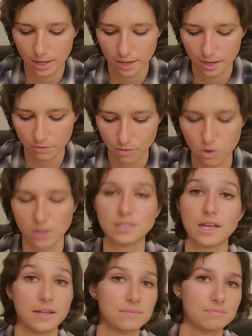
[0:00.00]
And of course,
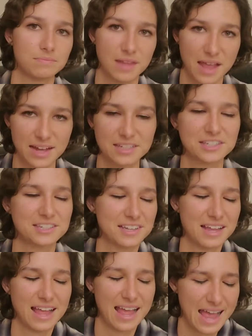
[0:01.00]
I
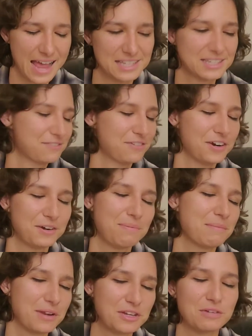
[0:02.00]
asked for her
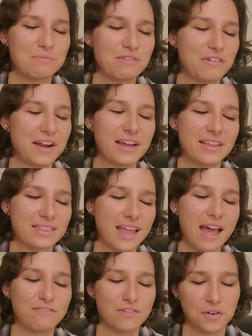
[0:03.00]
permission before I got
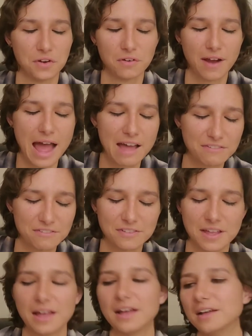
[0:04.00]
that photograph,
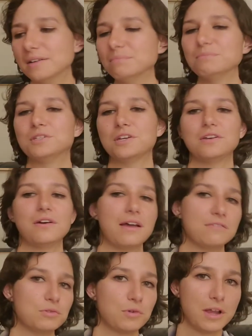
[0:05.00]
so you don't
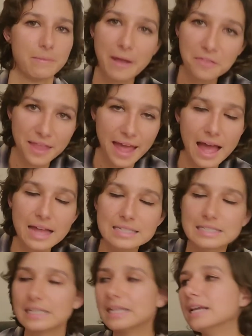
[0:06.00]
have to worry about
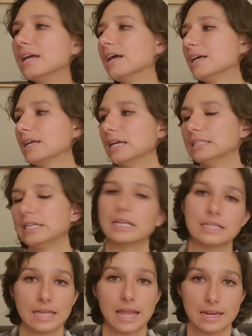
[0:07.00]
that, because it
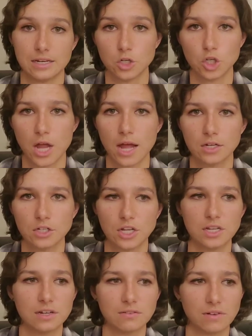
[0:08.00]
is a candid shot. She
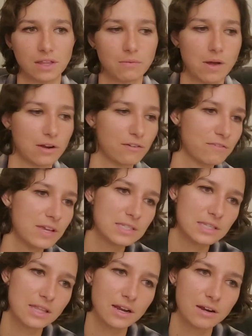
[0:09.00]
didn't really want her face
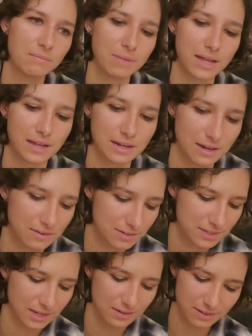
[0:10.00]
in there, but
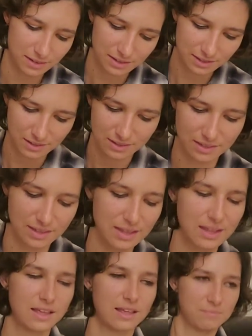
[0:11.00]
it's like,
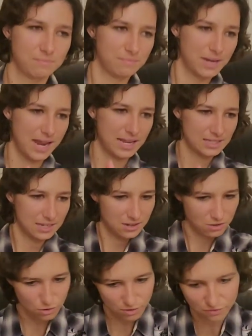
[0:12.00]
I asked, you
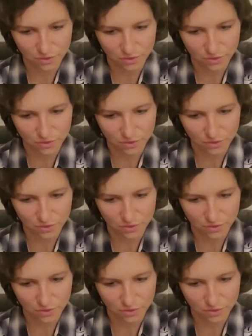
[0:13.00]
know,